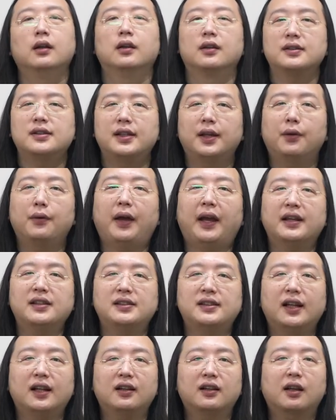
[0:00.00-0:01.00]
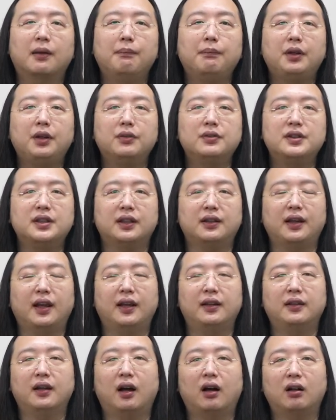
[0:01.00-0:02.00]
So as telecommuting
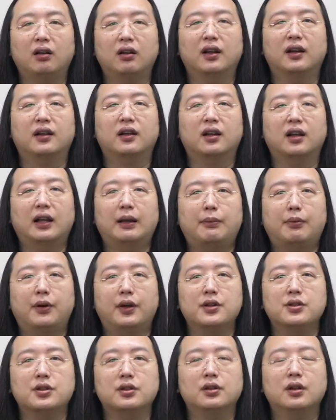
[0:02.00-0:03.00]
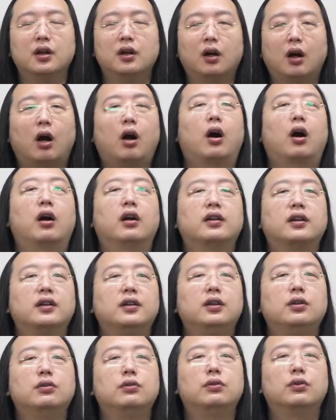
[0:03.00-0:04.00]
and online collaboration are the
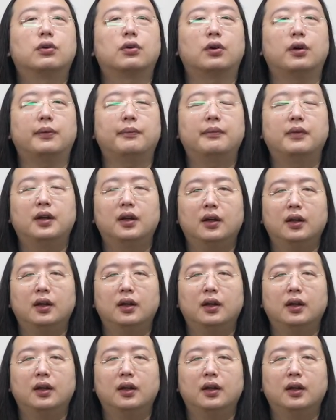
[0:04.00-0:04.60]
new norm,